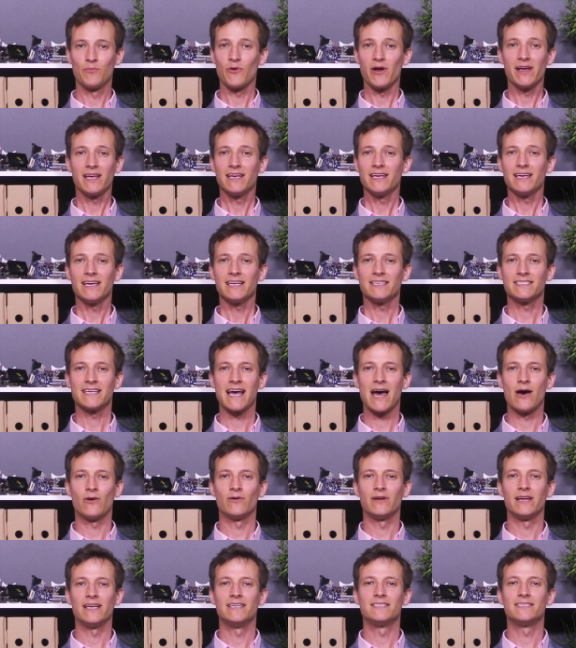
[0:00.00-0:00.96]
breaking it
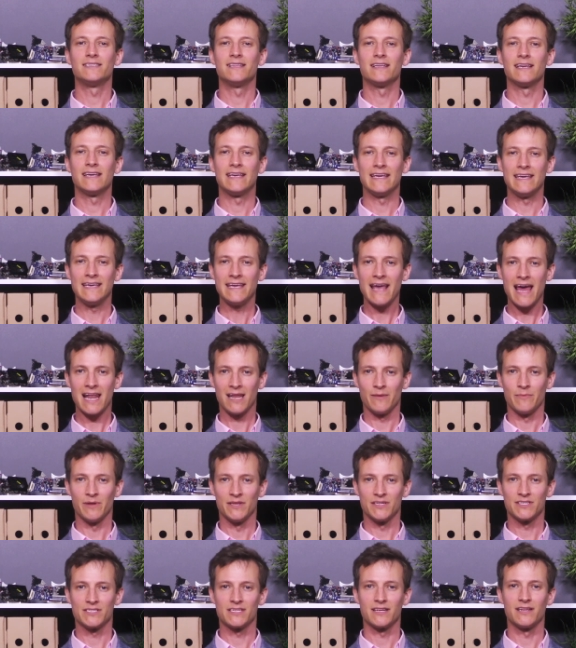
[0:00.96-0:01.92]
down into the key
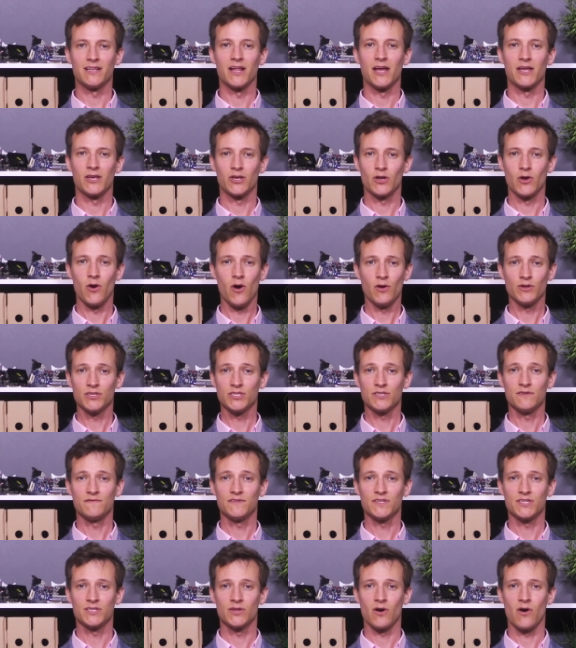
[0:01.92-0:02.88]
elements like cost of
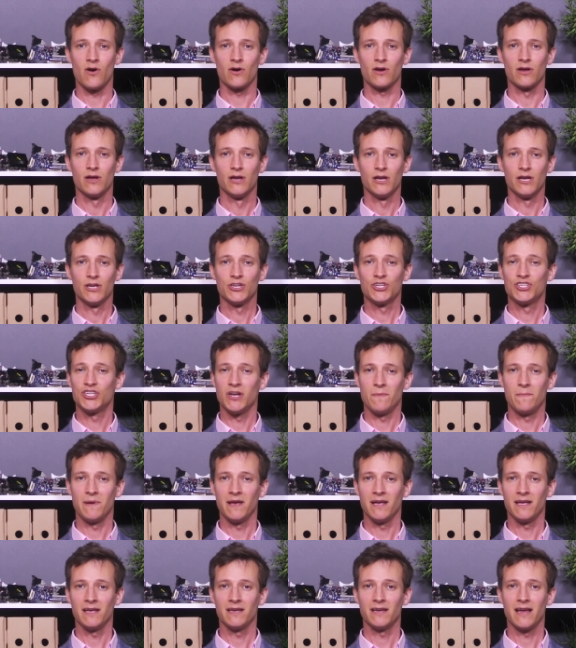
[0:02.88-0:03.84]
stock,
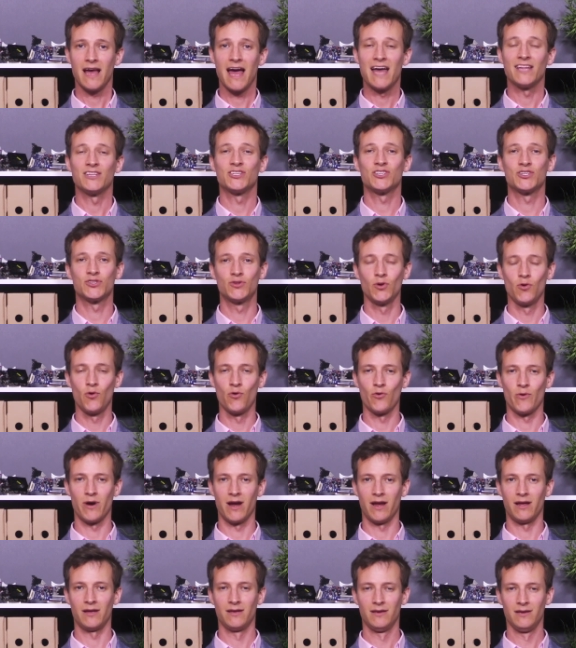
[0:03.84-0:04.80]
shipping, and
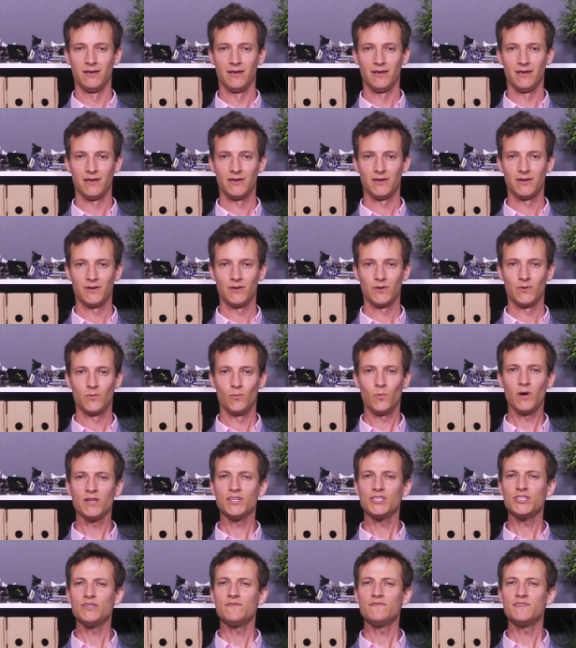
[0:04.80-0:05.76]
storing.
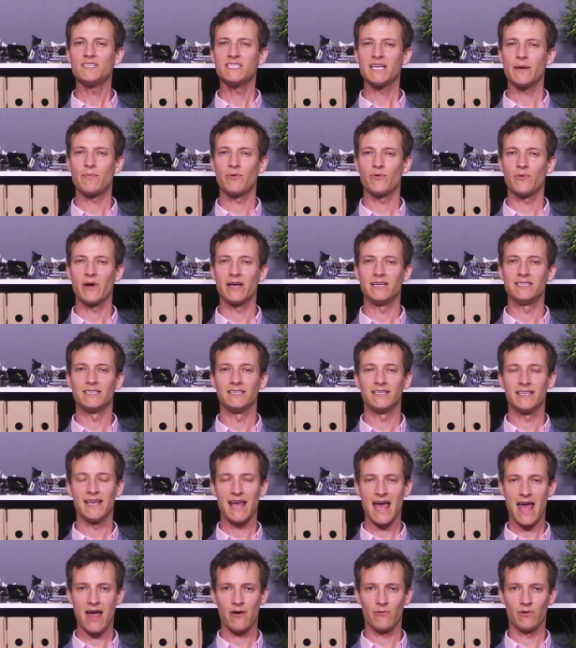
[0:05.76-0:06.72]
Once you've separated
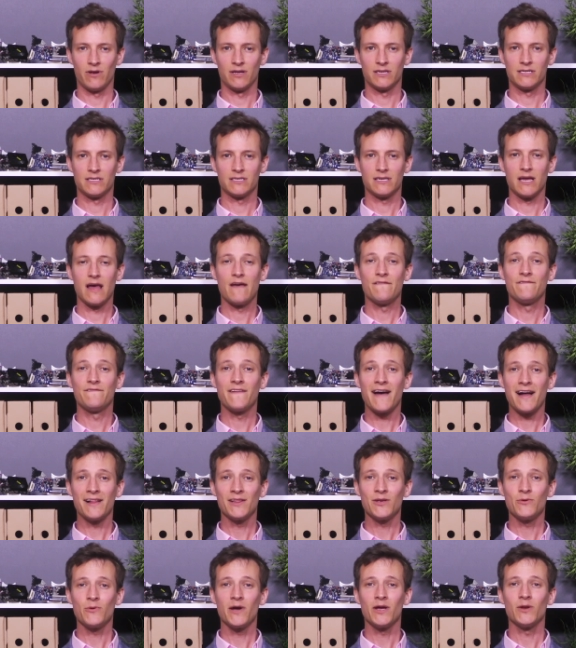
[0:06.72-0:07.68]
the areas,
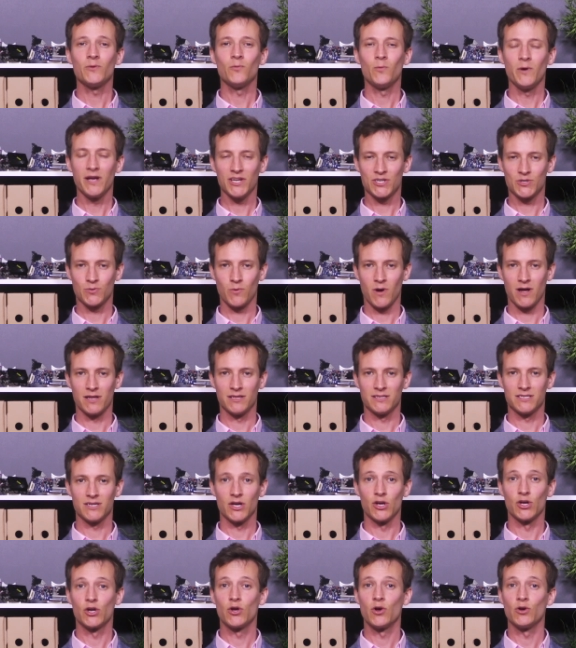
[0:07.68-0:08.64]
evaluate which ones
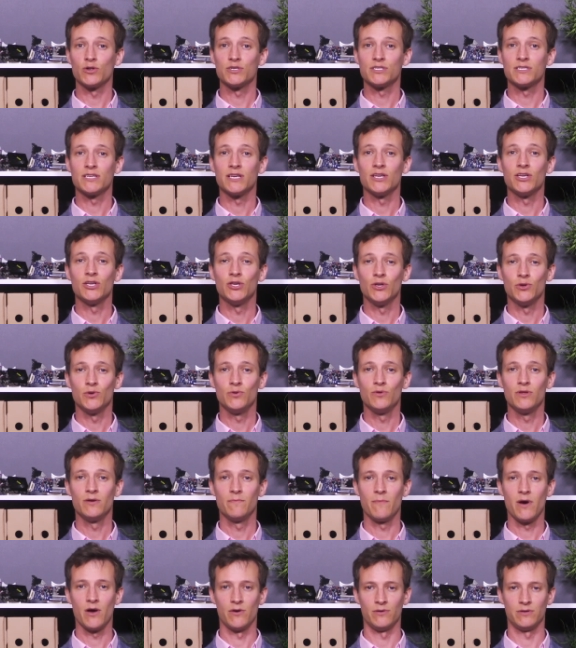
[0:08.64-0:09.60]
are costing you the
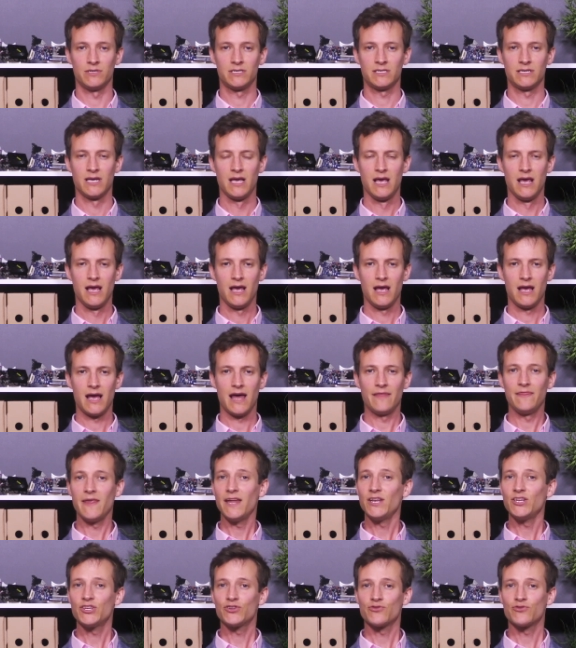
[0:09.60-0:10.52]
most, and then